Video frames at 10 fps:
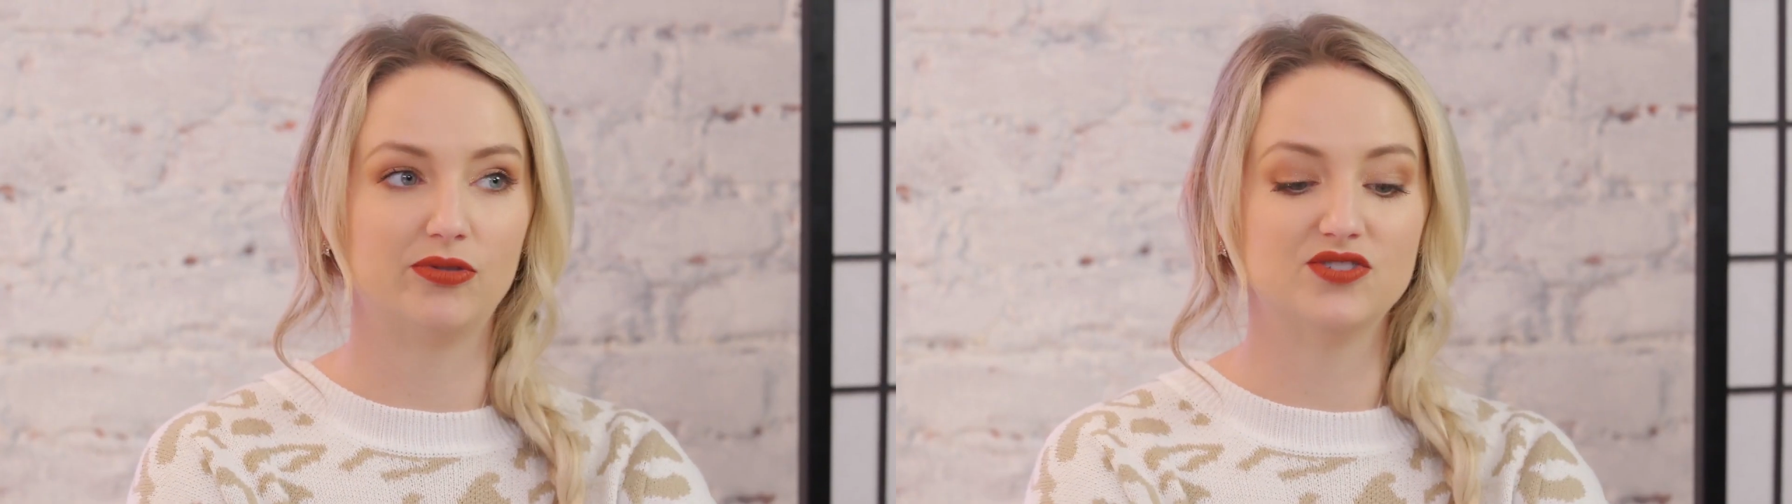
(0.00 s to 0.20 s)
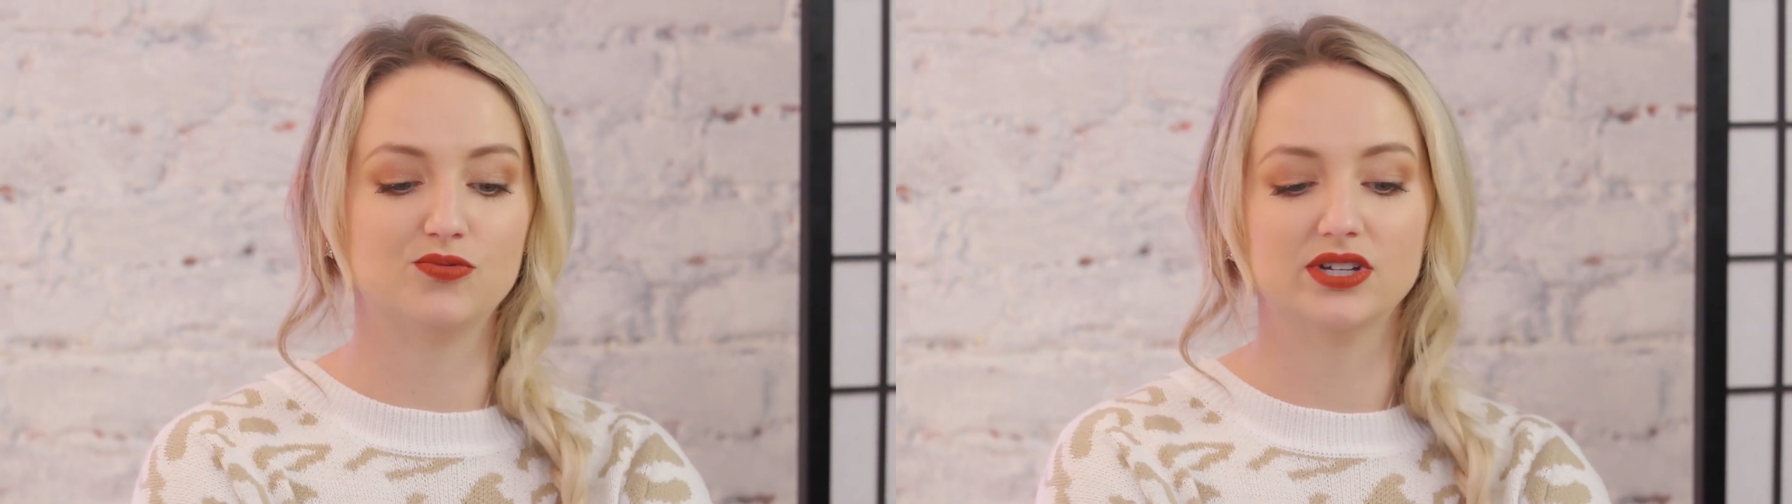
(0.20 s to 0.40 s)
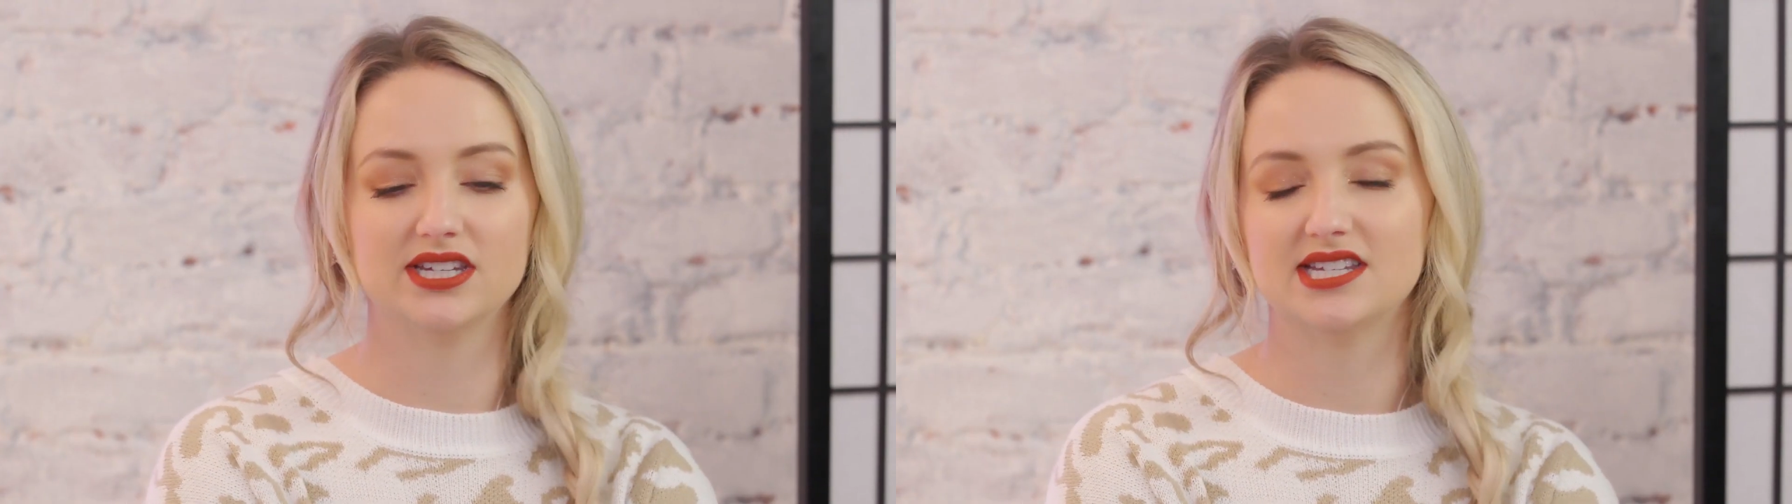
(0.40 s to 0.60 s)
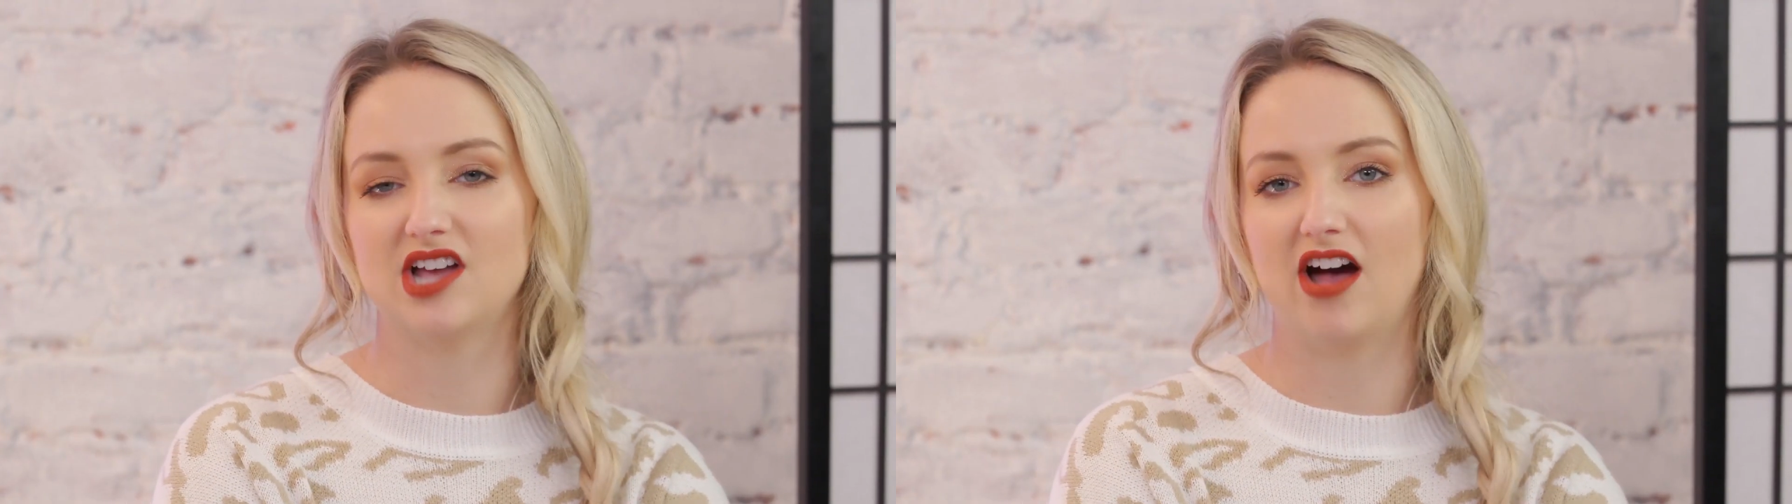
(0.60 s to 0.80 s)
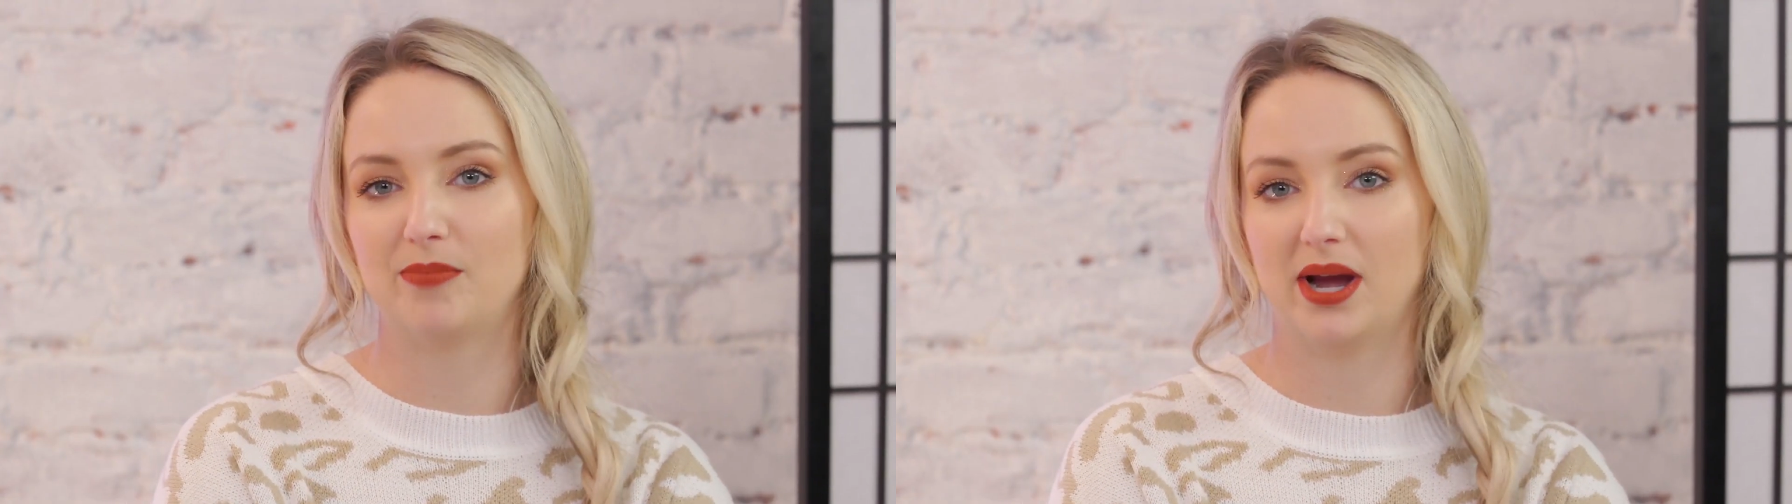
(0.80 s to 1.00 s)
these really
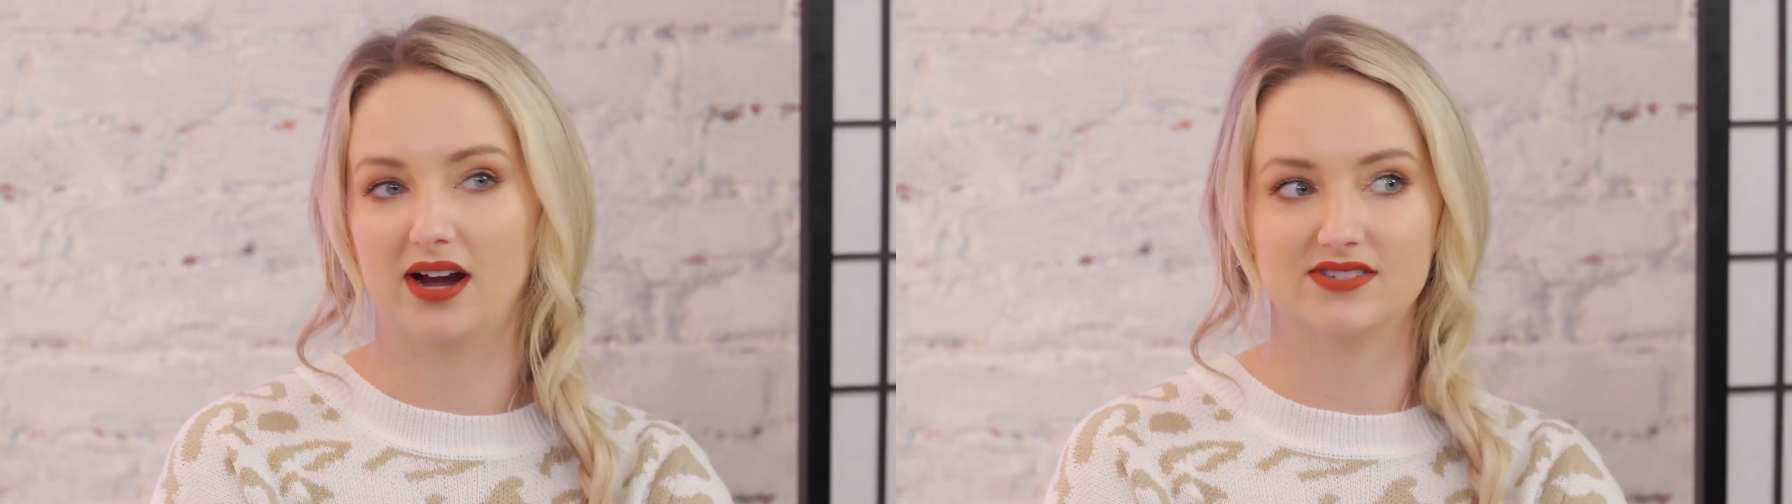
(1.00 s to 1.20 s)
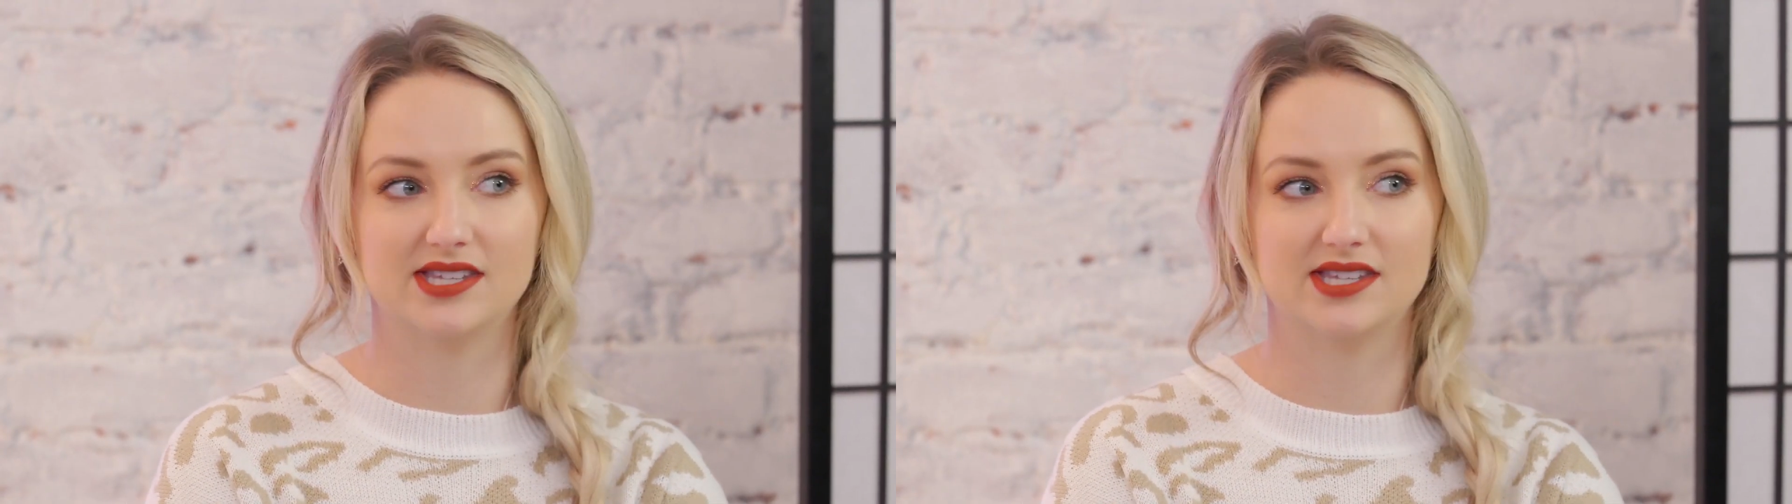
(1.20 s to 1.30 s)
soft pair of